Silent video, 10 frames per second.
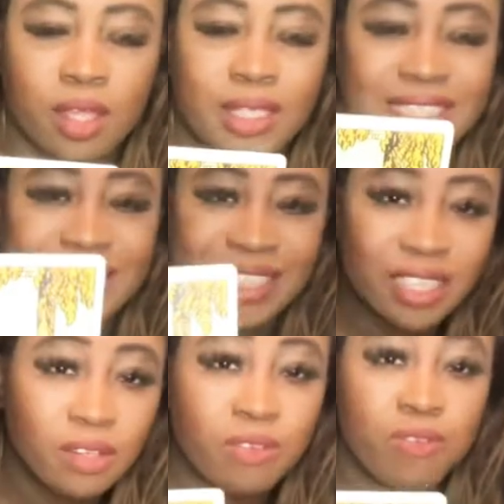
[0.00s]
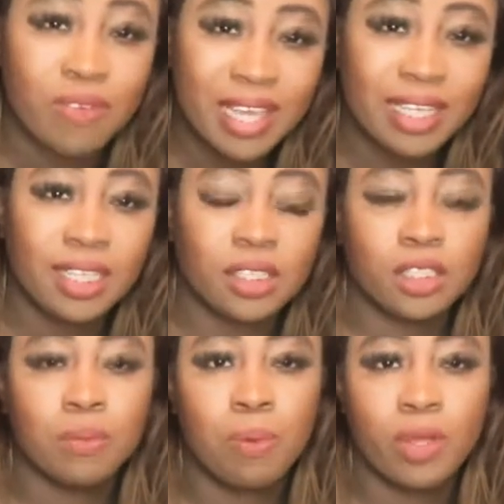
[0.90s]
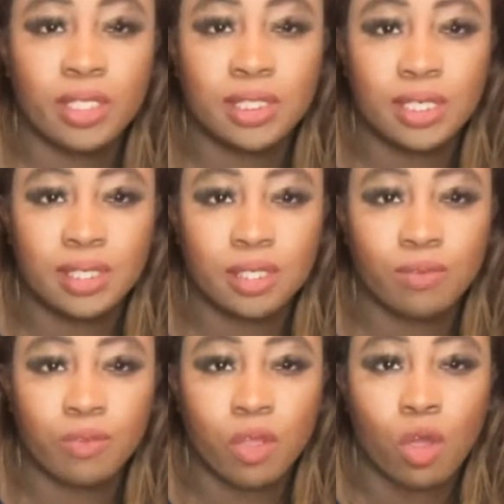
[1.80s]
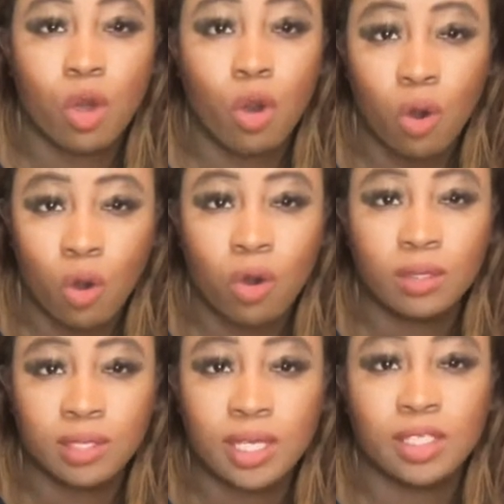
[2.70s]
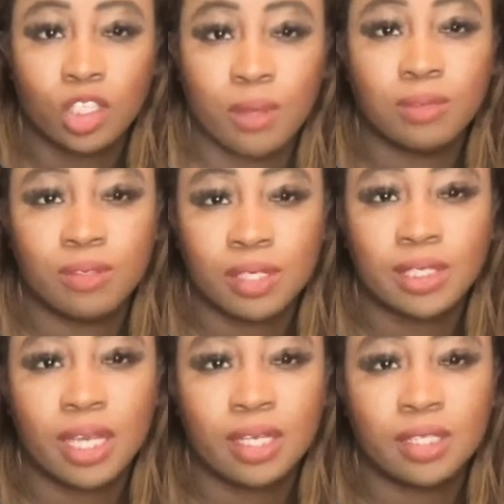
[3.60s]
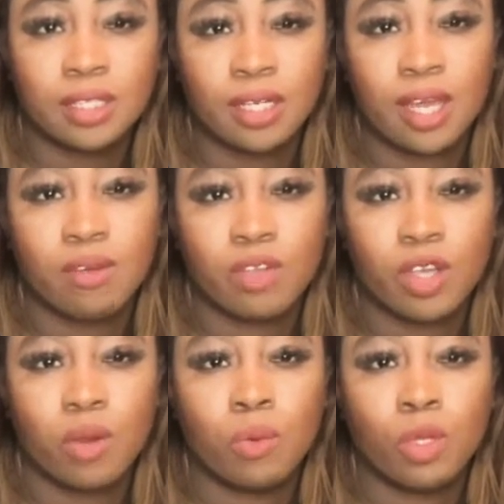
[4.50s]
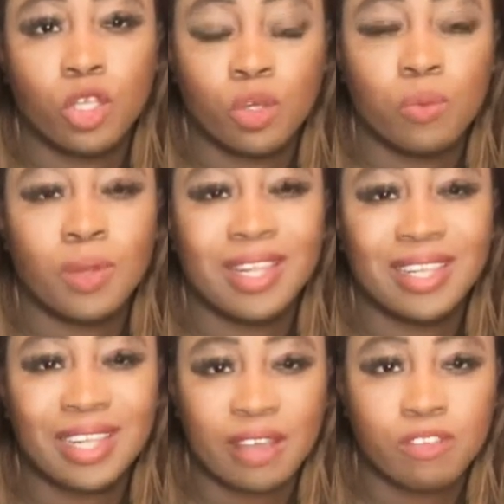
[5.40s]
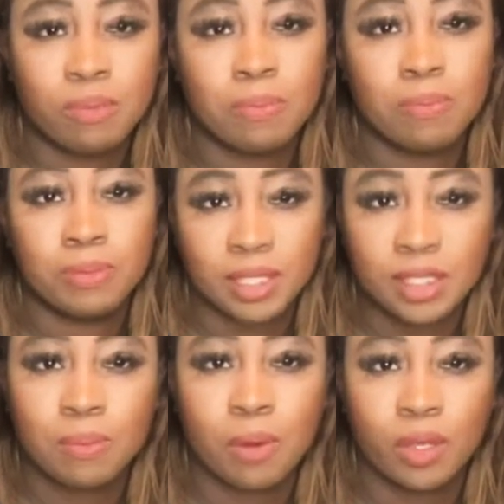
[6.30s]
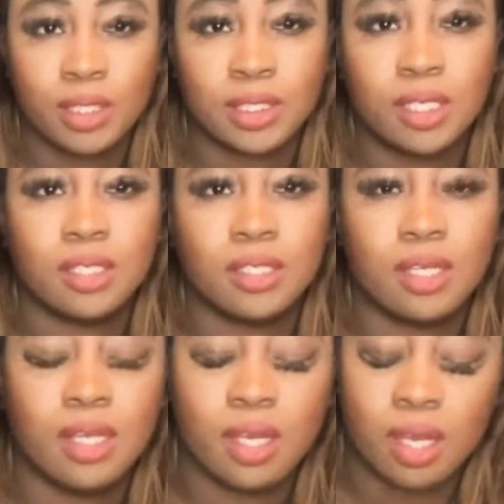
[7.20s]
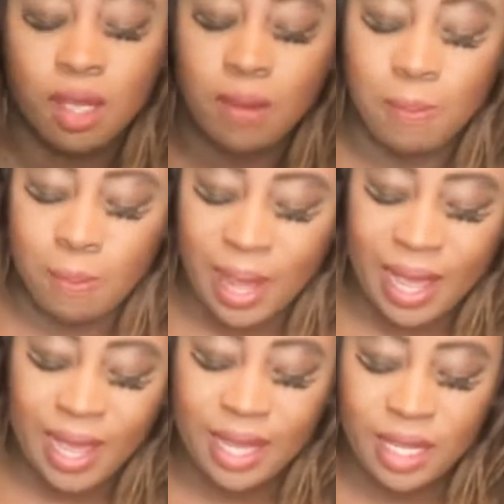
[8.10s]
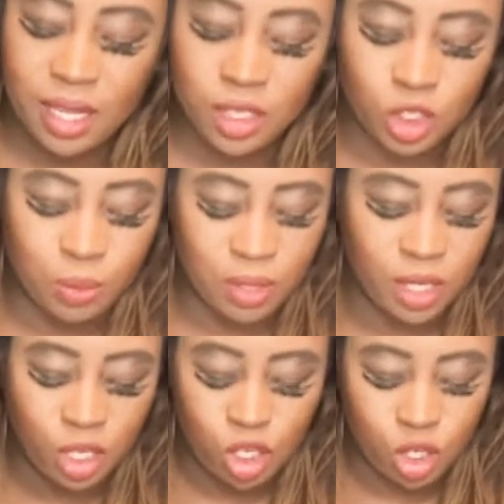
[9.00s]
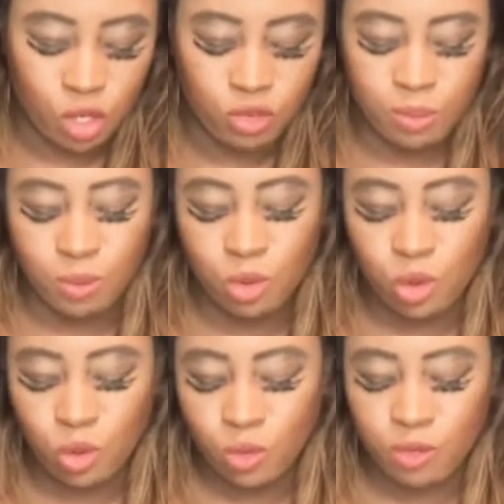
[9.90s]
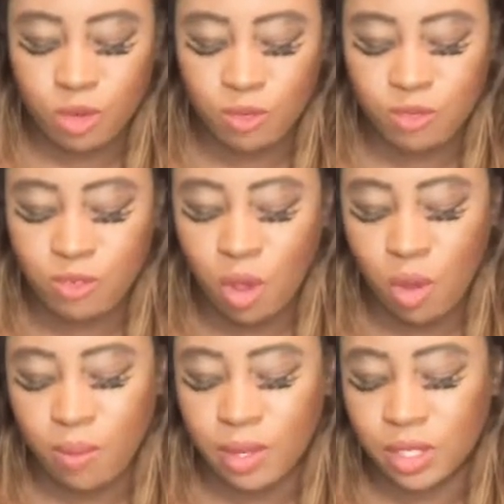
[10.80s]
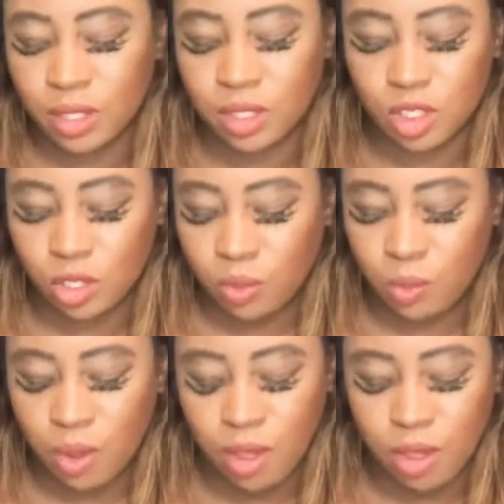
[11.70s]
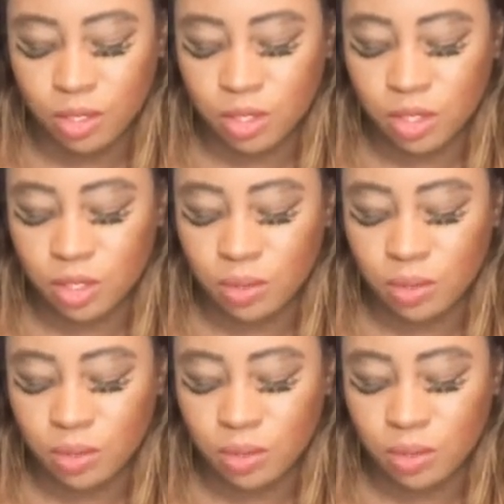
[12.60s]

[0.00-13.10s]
still feeling disappointed, or in terms of the second scenario, you were left disappointed by something that you've moved forward towards.